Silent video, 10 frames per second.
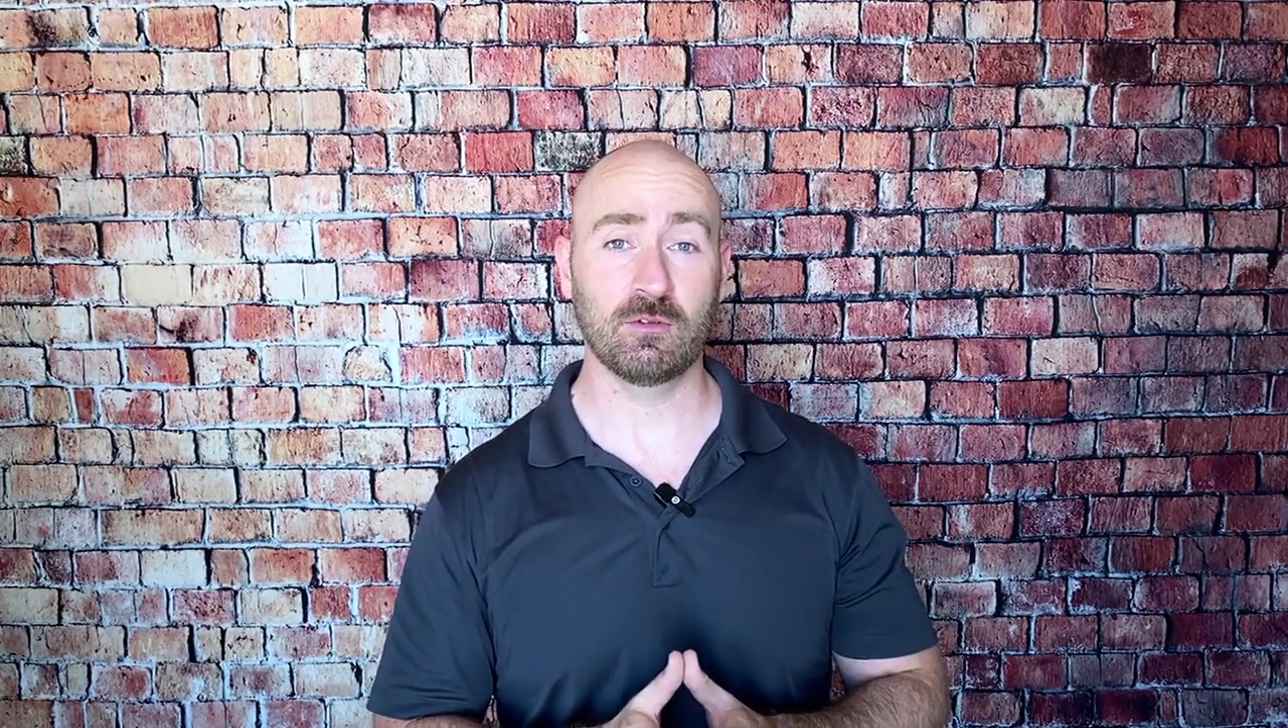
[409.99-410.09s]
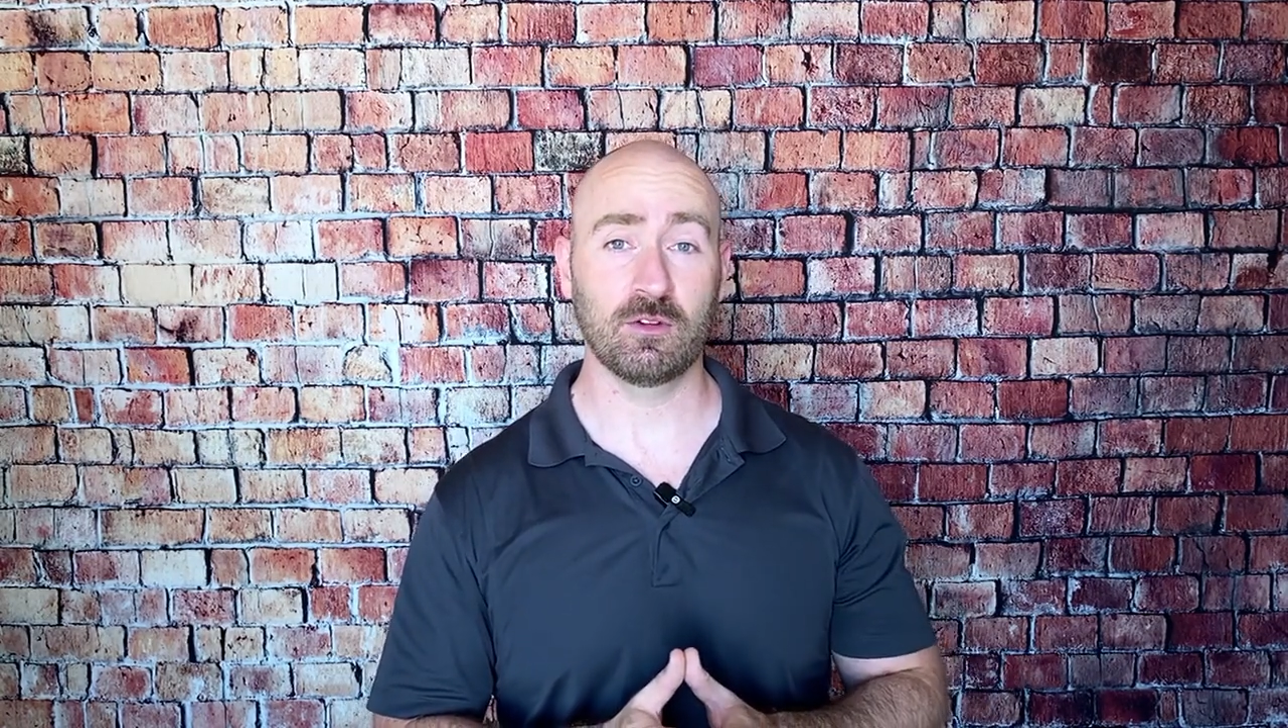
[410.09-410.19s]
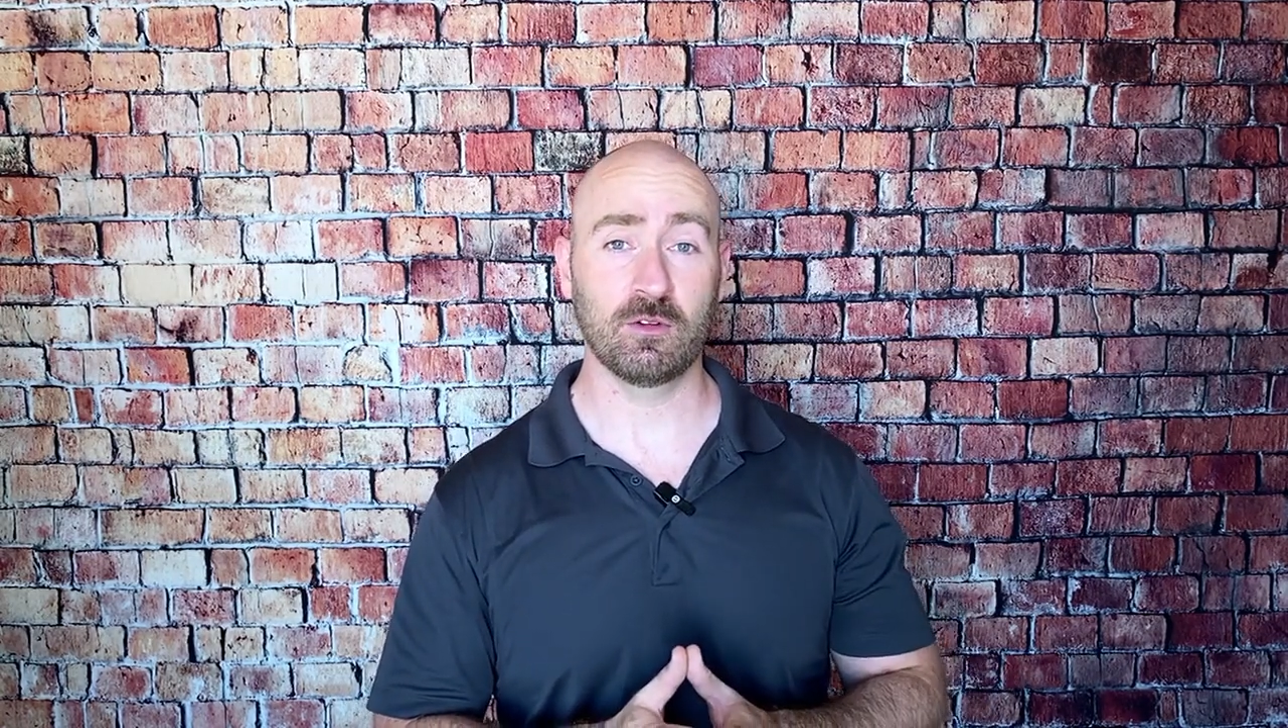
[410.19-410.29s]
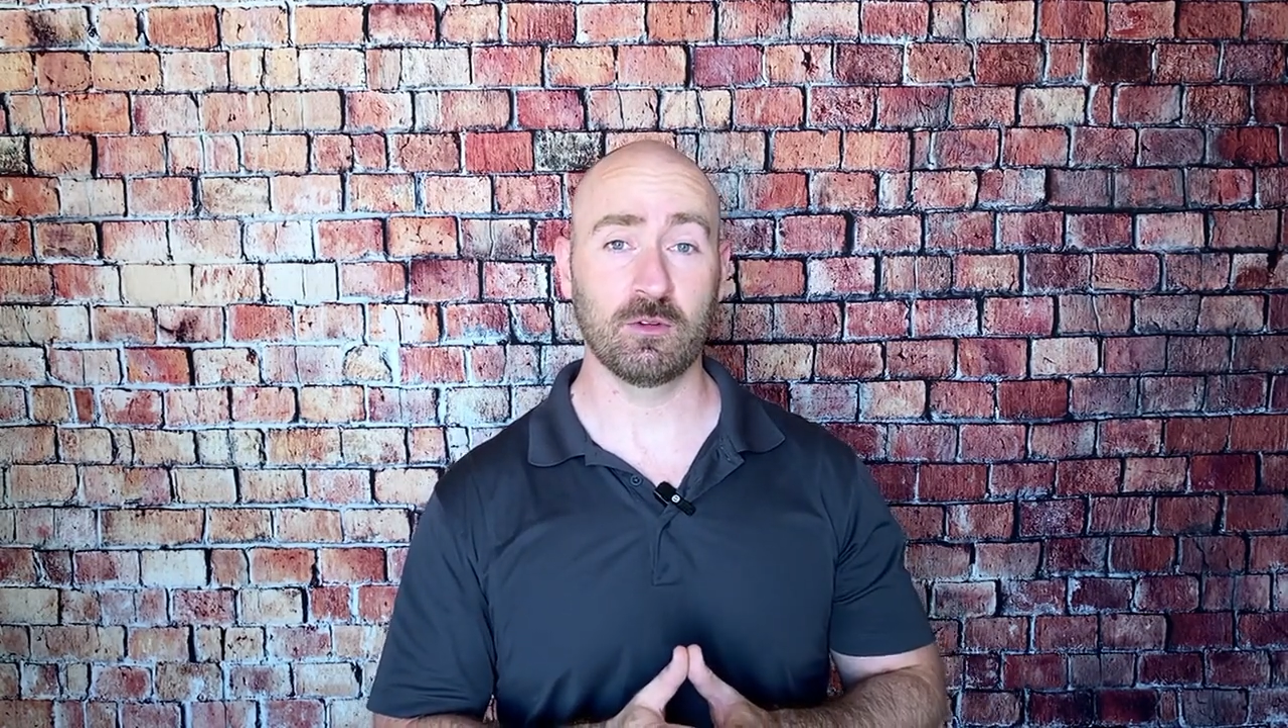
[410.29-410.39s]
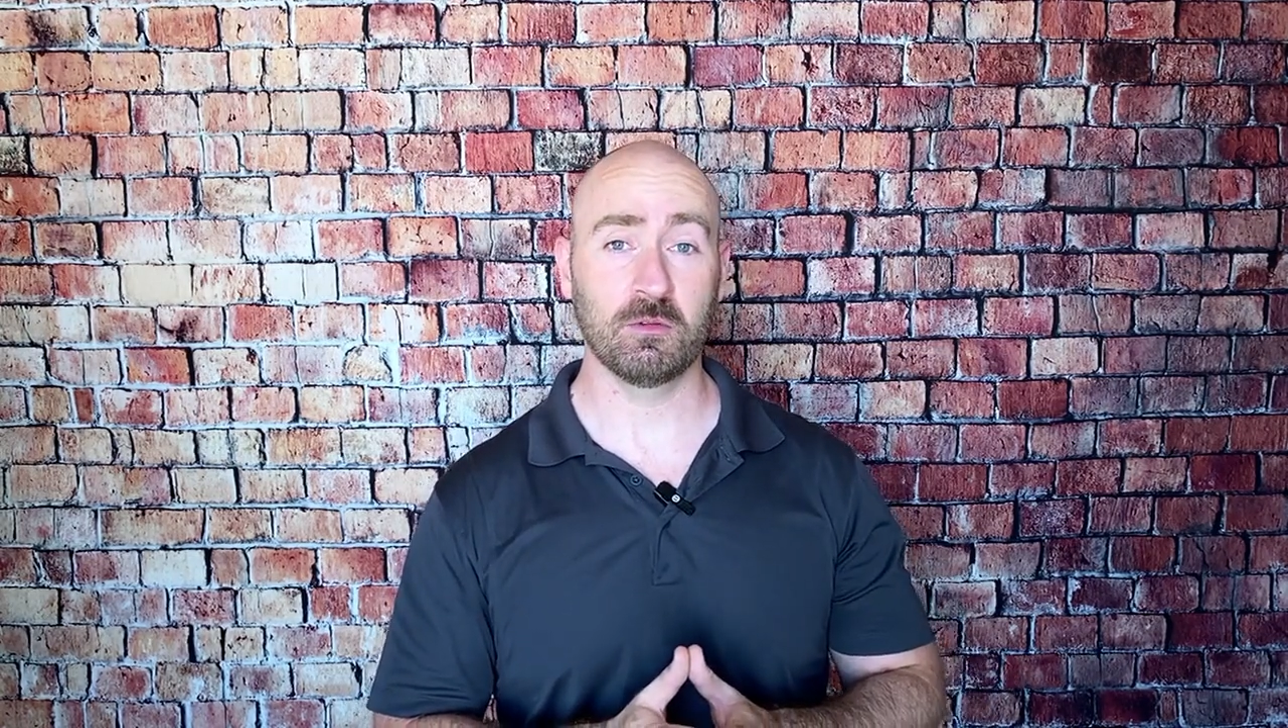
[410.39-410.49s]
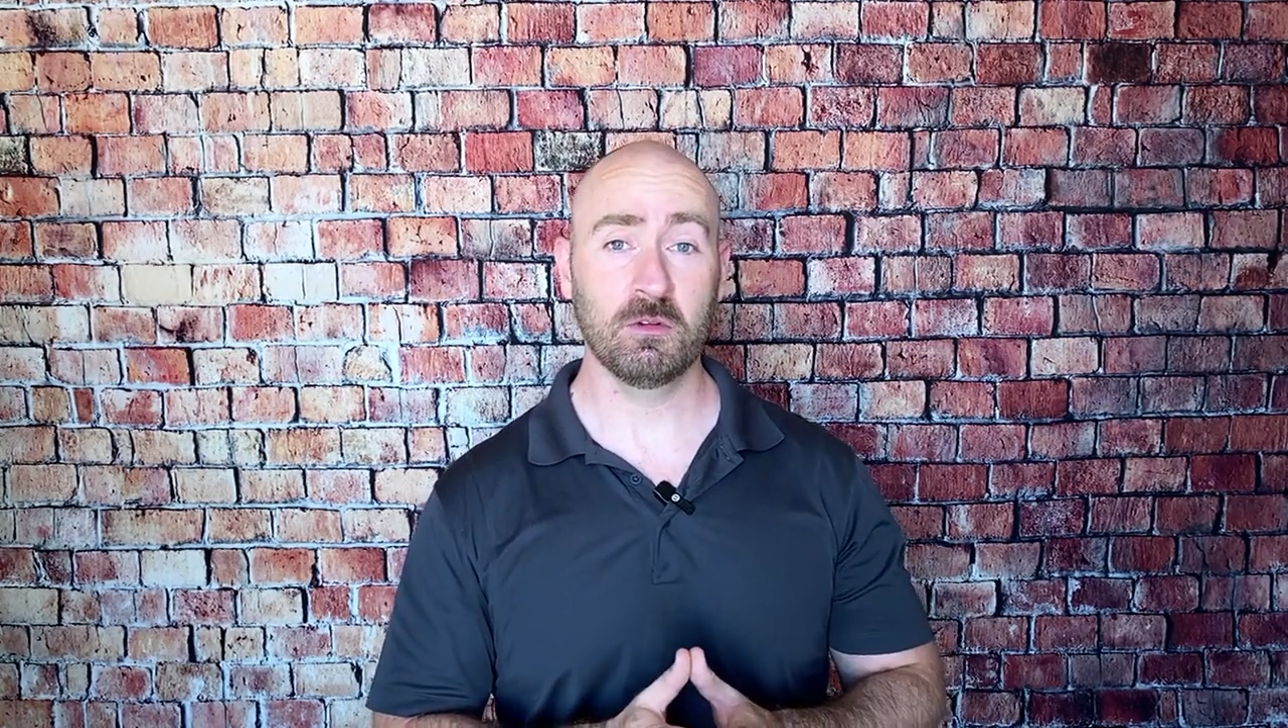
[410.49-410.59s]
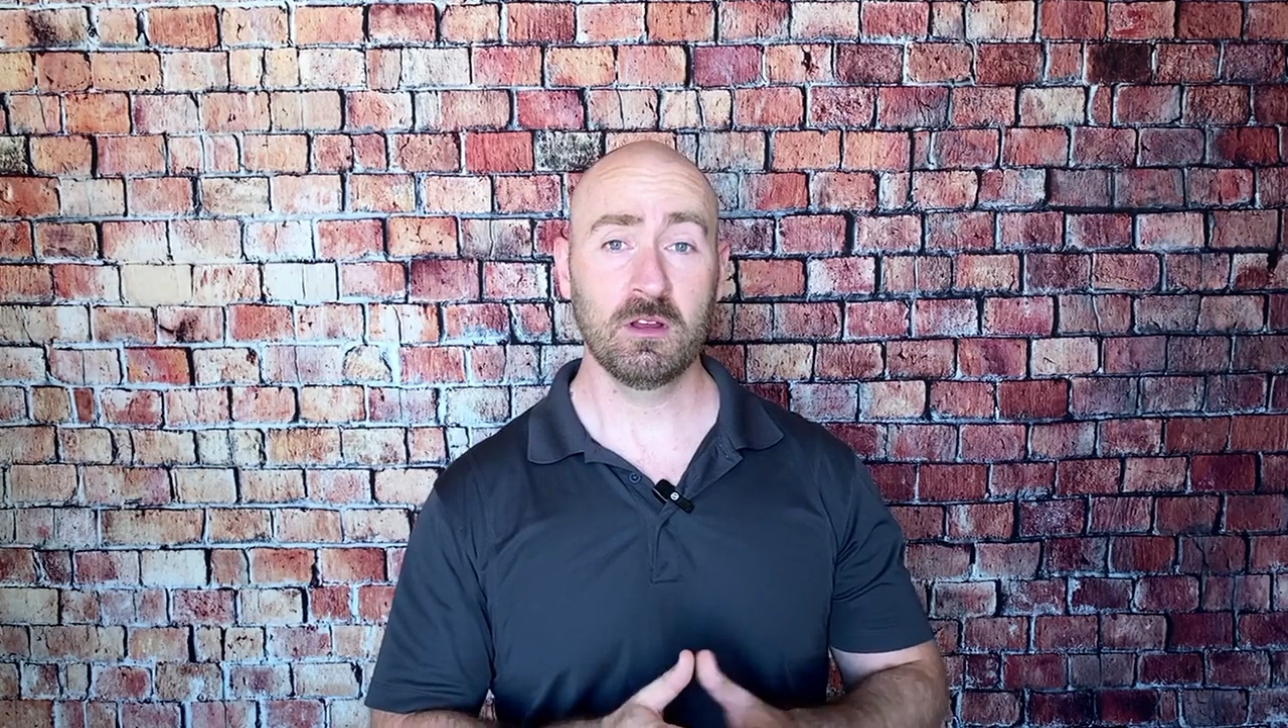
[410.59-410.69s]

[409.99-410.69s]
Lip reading: do